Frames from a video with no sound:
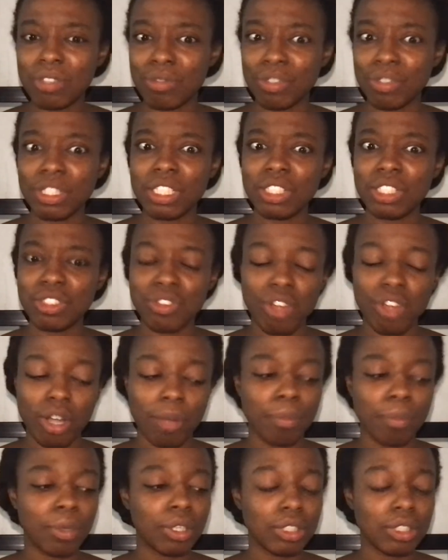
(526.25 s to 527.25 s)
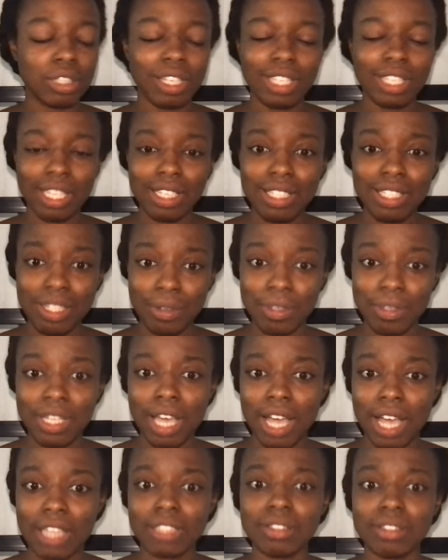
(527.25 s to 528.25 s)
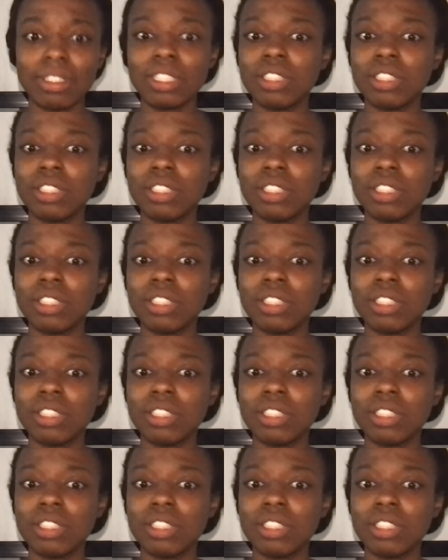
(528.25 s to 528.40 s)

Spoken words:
really strong, but I can deal with that